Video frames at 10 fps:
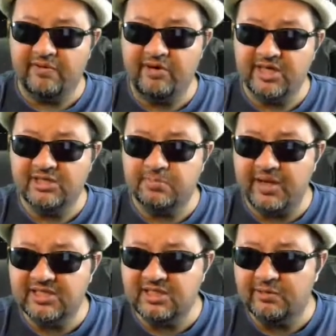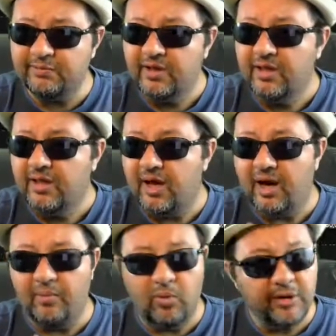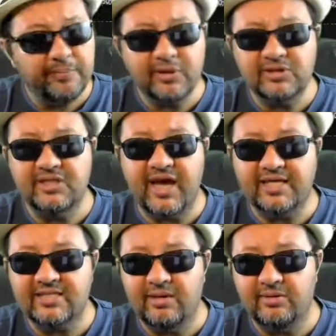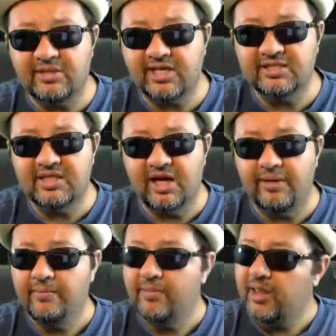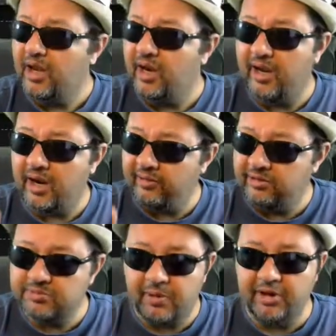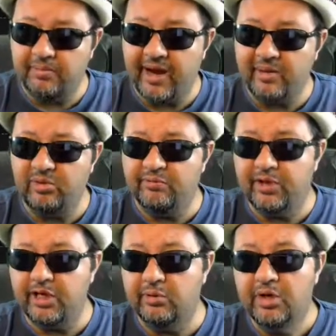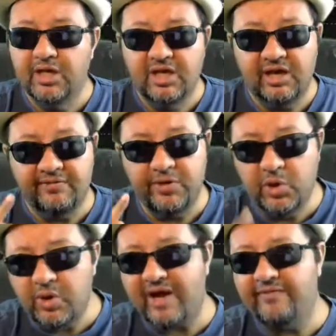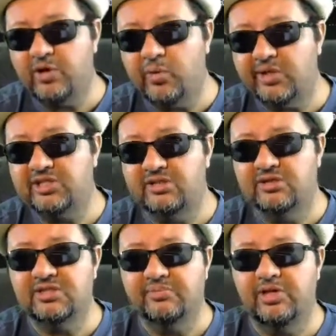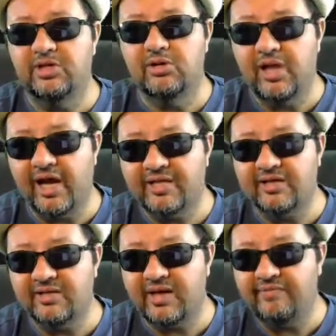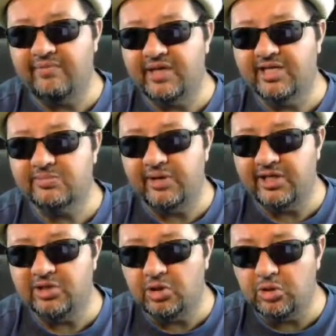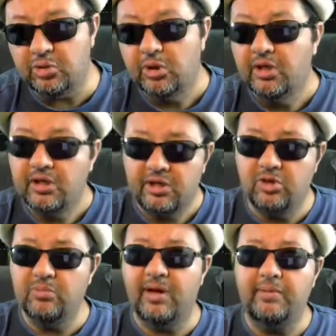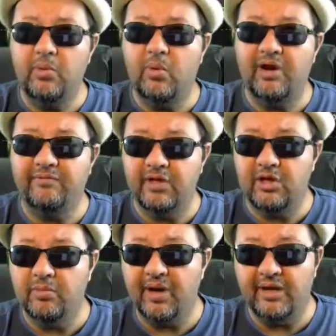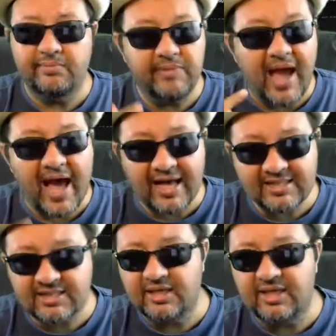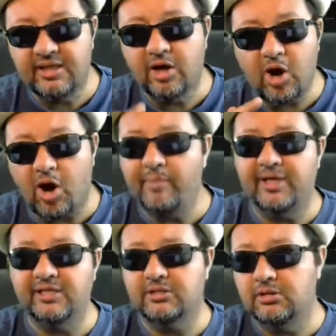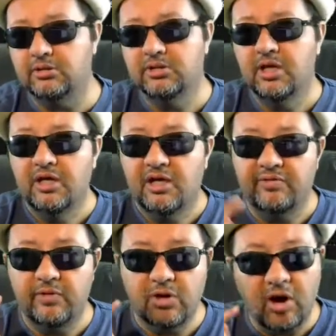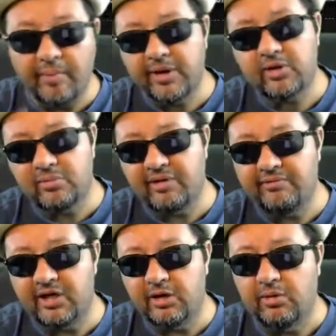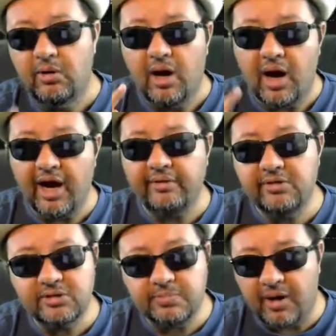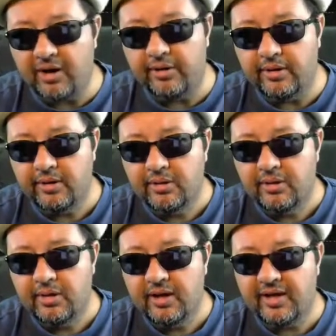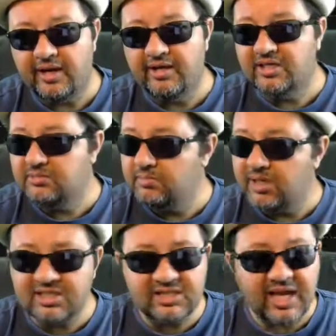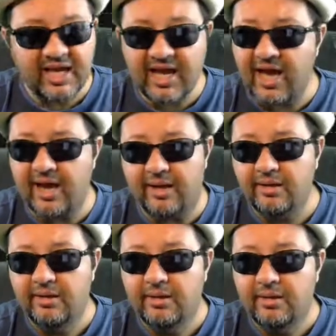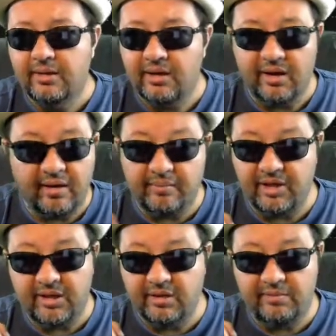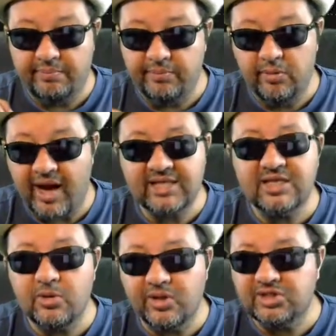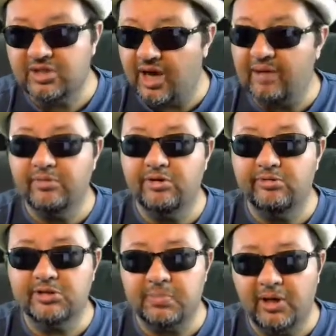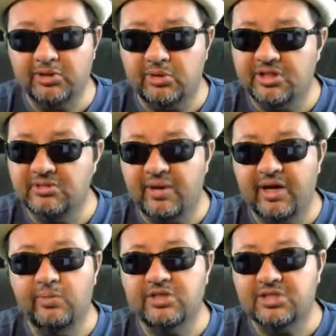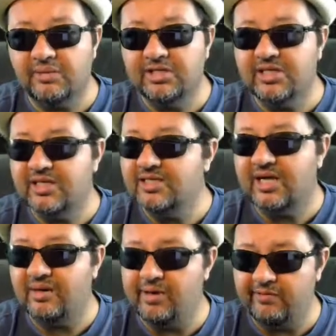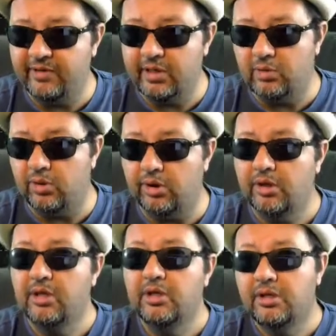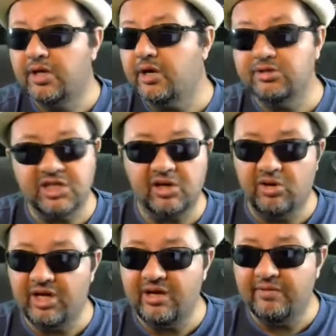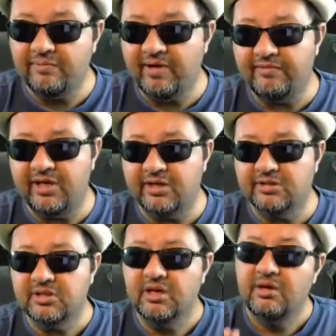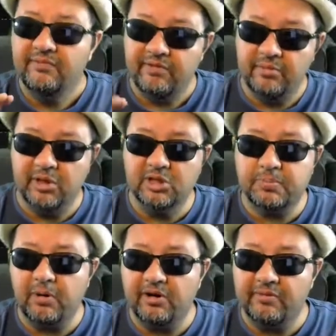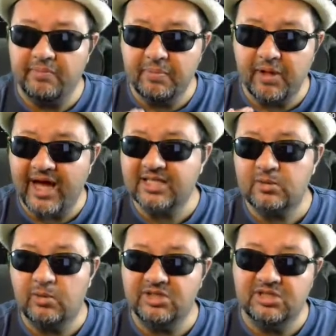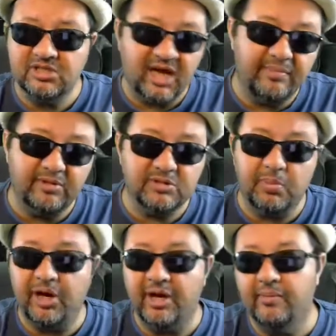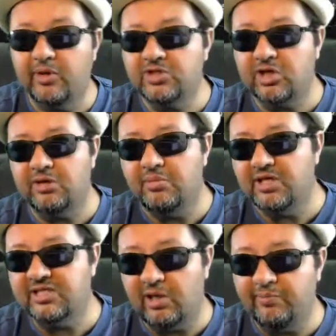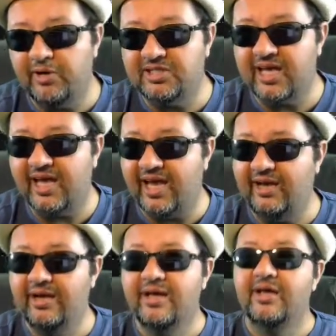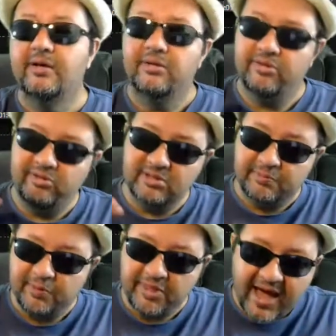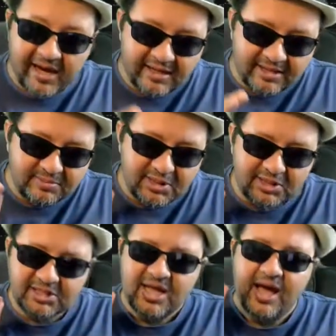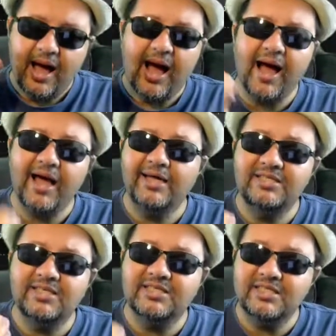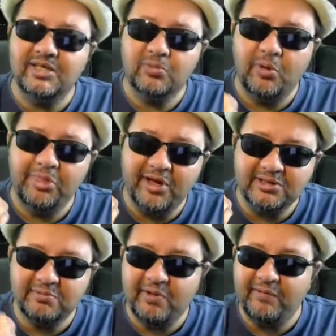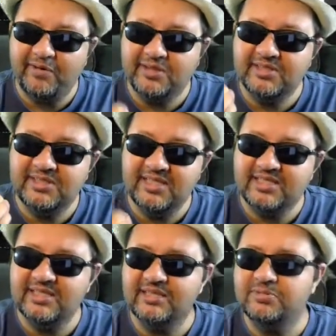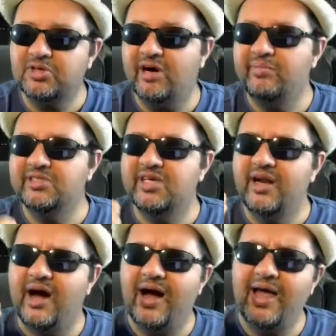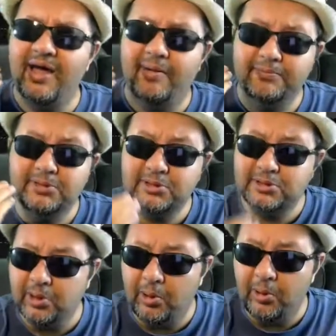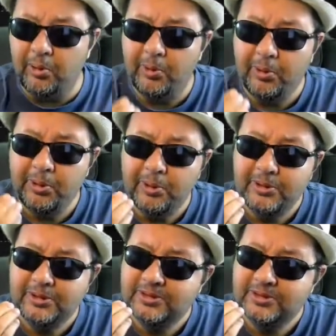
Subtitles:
not very expensive. One person asked how it gets done, and I responded back with a video. If you have a question on something you'd like to have me explain to you, you maybe want a video made, ask in the comments, dude. If you comment on my video, I respond, okay, as much as I can. I mean, if you ask a question, I'm going to respond to it. Doesn't matter which subject it is that I made a video on. You can go check out any of my videos. For the most part, if people ask questions, I'm responding. I'm always trying to be as helpful as I can. And the reason for that is because I just hit 1,560 subscribers, and I am so,